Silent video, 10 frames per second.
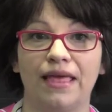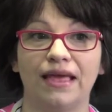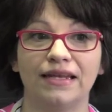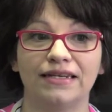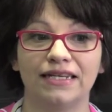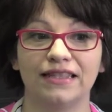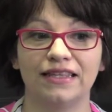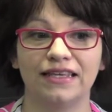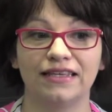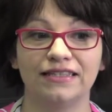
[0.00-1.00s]
And in
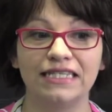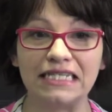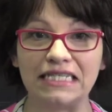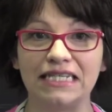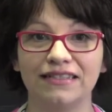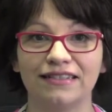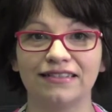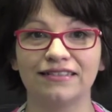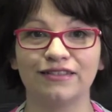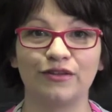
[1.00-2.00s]
the 60s
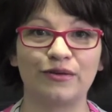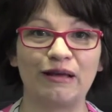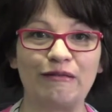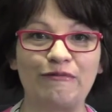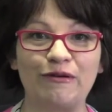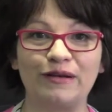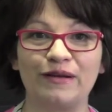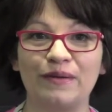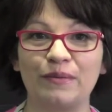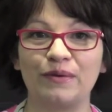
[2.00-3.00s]
in Southern
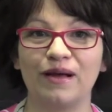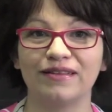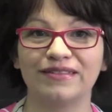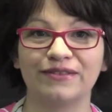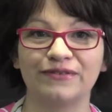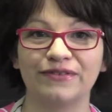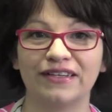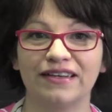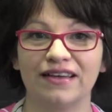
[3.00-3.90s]
California, there were lots of